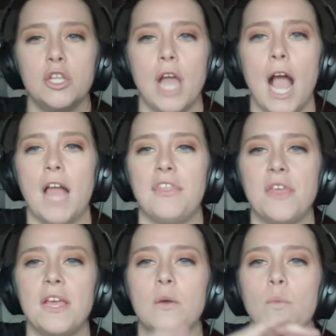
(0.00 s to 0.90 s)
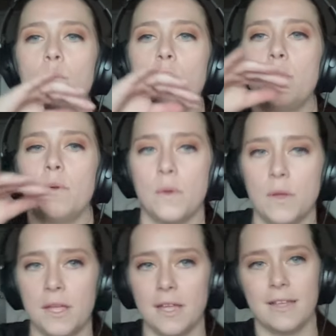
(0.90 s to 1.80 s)
Neil Pionk, think, another Sioux
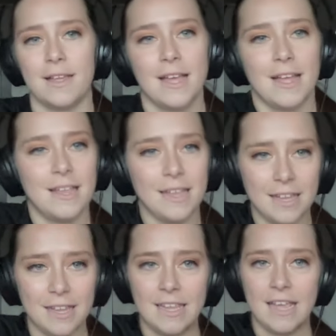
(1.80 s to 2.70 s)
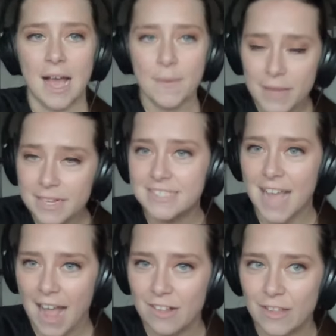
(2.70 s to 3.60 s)
City Musketeer player. Yep,
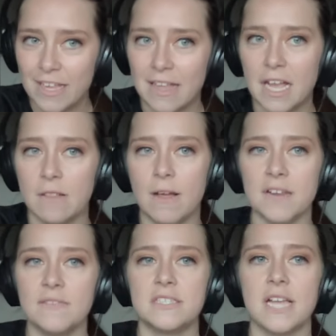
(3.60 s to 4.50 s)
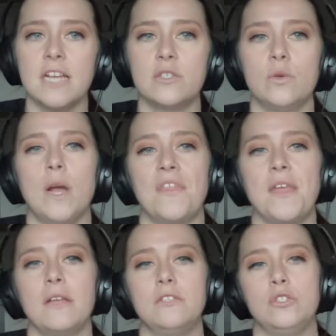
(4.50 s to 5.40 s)
exactly. Like, a lot of these guys who I
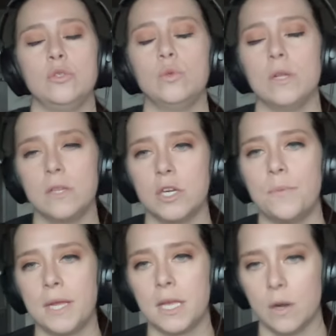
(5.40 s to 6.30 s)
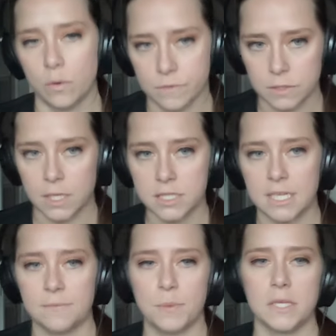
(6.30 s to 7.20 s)
think do a little bit get overlooked
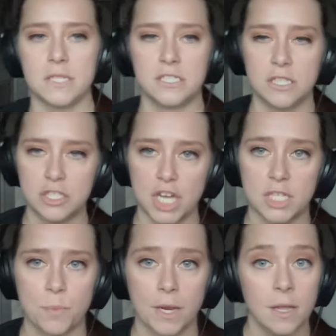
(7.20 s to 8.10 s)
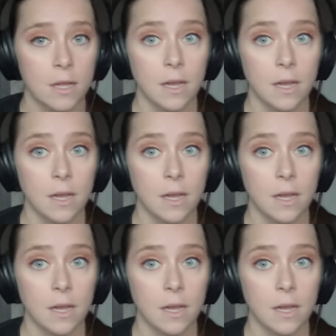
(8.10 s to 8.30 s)
and because it's the Jets, but